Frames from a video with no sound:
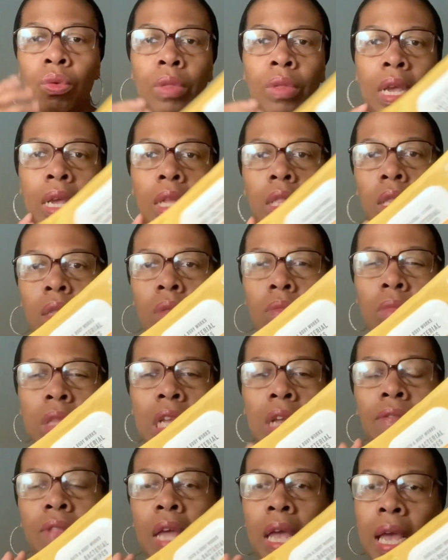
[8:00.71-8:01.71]
They
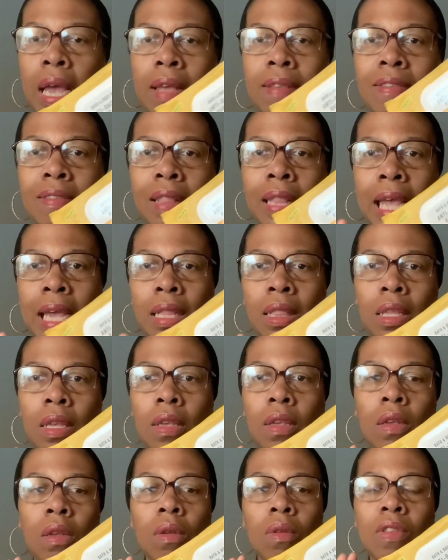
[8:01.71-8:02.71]
leave the hands
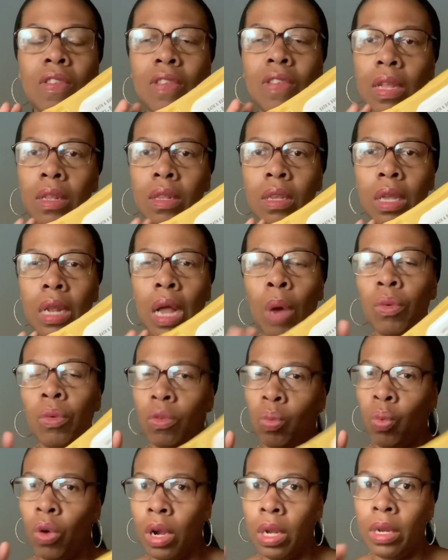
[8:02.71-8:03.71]
lightly scented. I was
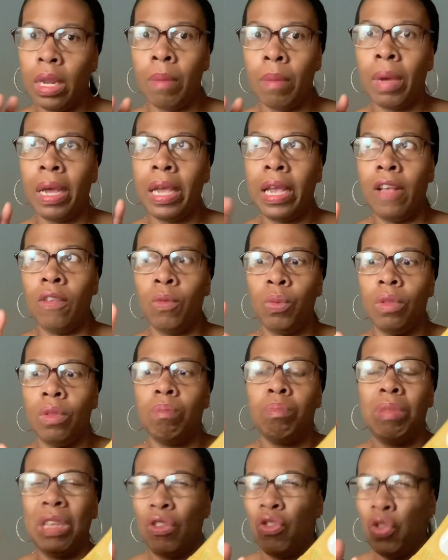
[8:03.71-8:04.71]
worried that my hands would
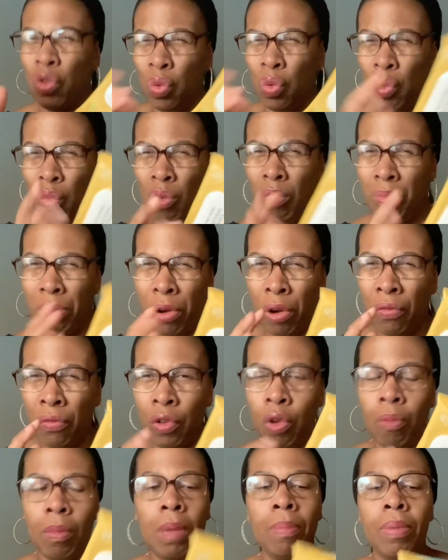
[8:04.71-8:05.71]
be too
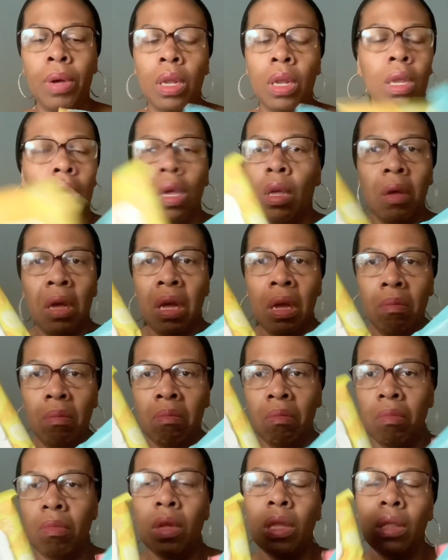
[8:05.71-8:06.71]
perfumey, but mm
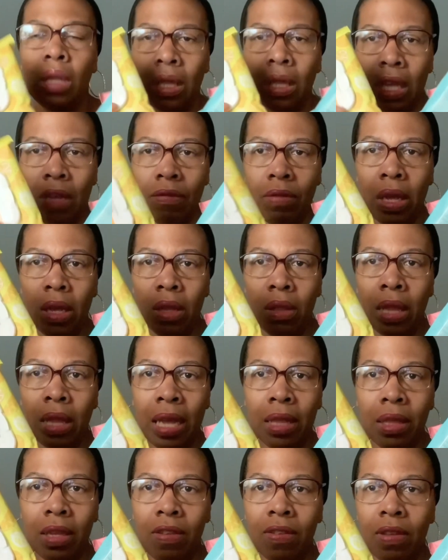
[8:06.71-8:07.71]
-mm, they leave they
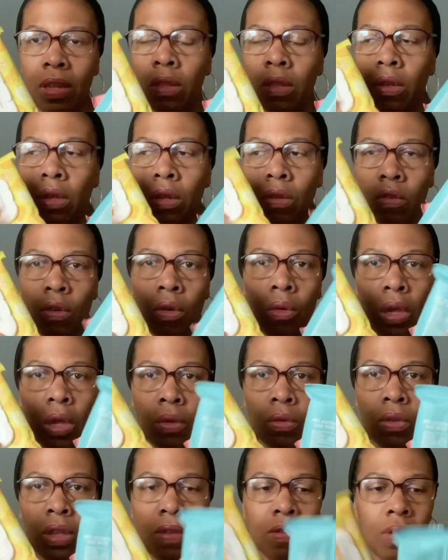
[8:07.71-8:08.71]
lightly scented, so
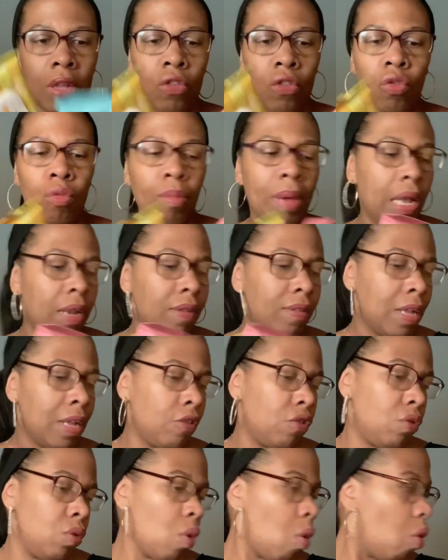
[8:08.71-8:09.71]
it's not too bad. It's not
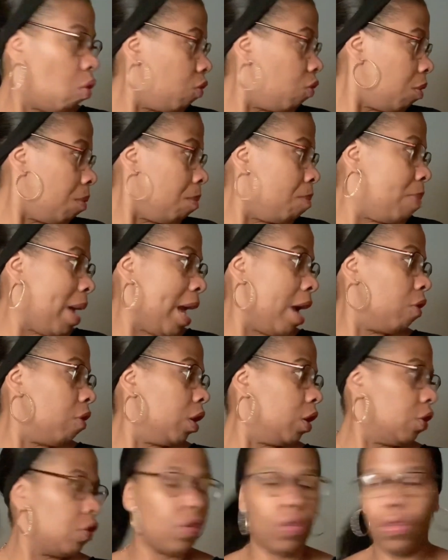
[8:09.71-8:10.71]
too
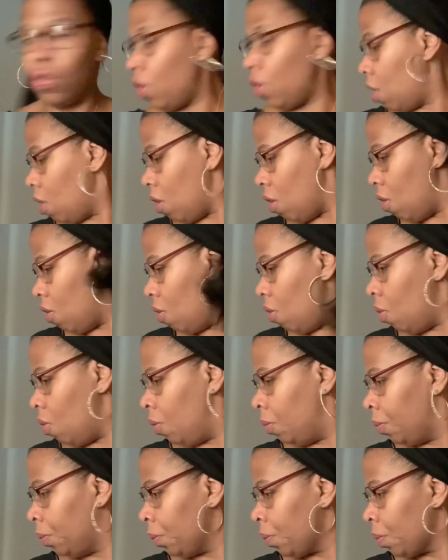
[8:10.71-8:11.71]
overbearing. So
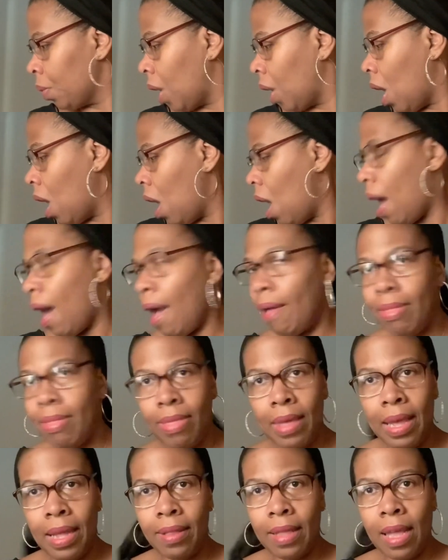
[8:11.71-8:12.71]
I
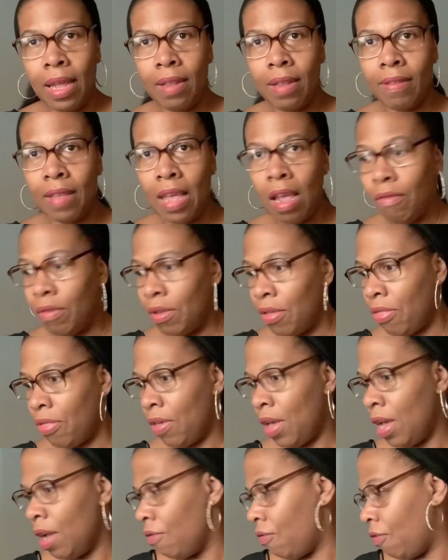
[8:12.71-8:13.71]
think that is
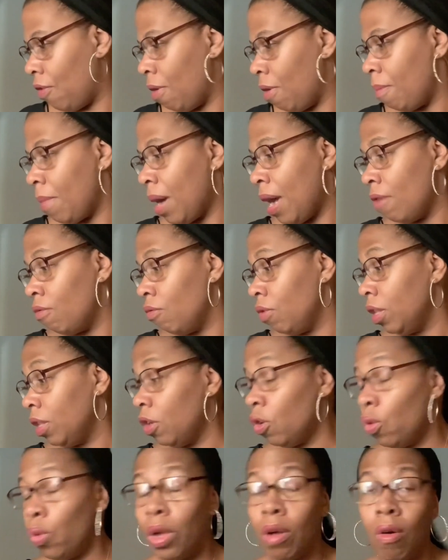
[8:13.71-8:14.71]
everything from my really
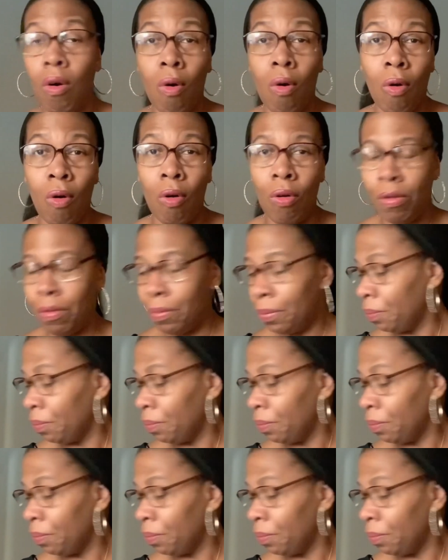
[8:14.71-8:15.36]
quick haul.